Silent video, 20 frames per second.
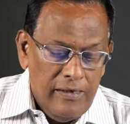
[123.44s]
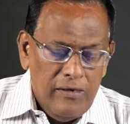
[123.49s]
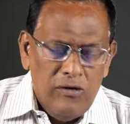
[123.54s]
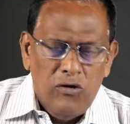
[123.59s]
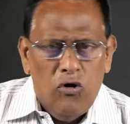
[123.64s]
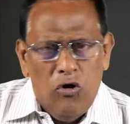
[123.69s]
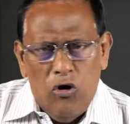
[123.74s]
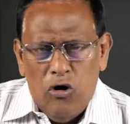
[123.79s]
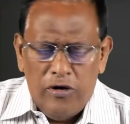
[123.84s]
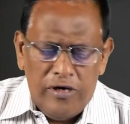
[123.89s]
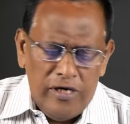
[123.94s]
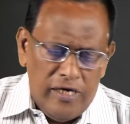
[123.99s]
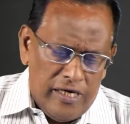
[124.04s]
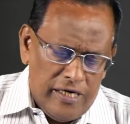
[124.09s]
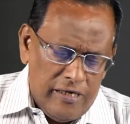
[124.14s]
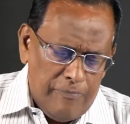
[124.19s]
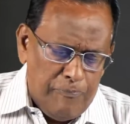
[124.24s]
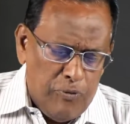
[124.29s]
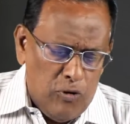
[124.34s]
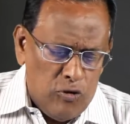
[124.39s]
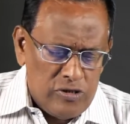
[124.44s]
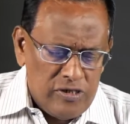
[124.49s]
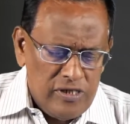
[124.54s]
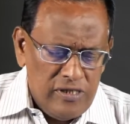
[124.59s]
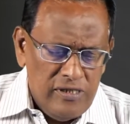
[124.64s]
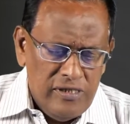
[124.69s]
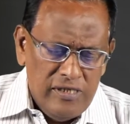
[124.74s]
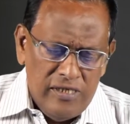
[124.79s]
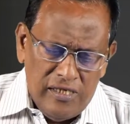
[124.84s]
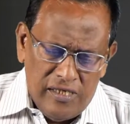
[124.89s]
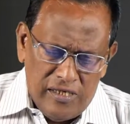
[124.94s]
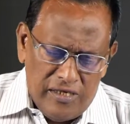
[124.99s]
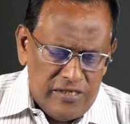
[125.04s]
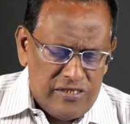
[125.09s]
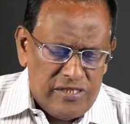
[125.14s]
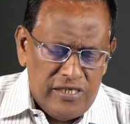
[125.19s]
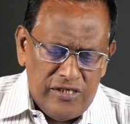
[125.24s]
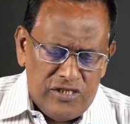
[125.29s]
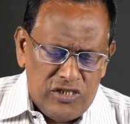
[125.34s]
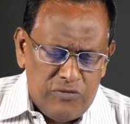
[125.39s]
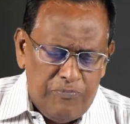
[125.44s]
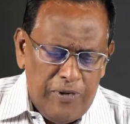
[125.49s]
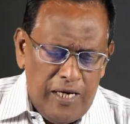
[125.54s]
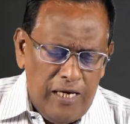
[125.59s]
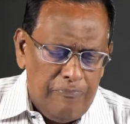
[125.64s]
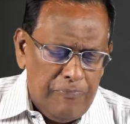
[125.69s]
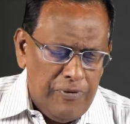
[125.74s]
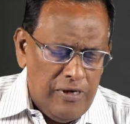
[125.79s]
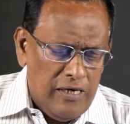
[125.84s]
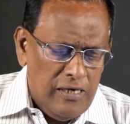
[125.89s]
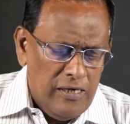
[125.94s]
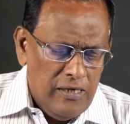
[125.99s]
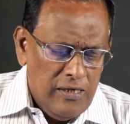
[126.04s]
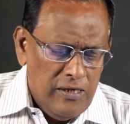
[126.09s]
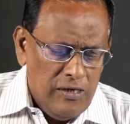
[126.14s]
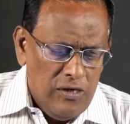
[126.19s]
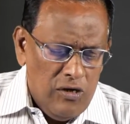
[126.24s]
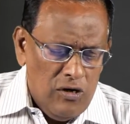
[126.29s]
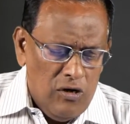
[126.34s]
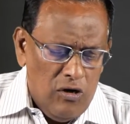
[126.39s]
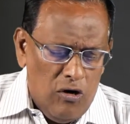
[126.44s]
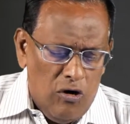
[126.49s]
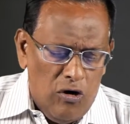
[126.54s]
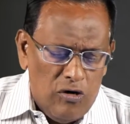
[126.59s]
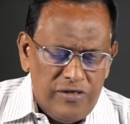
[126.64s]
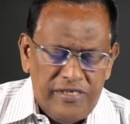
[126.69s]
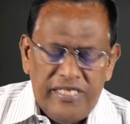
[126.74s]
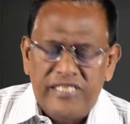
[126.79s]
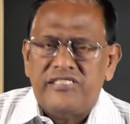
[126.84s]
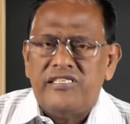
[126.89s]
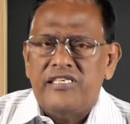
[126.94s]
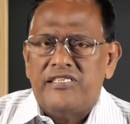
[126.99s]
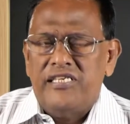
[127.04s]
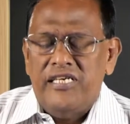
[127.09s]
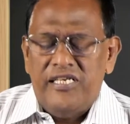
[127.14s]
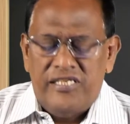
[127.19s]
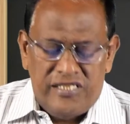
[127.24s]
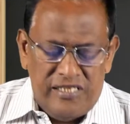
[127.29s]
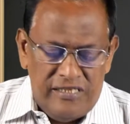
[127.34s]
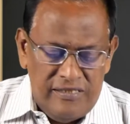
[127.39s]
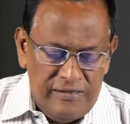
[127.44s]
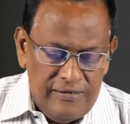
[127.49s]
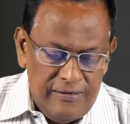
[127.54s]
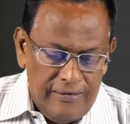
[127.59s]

or report, research paper, or dissertation.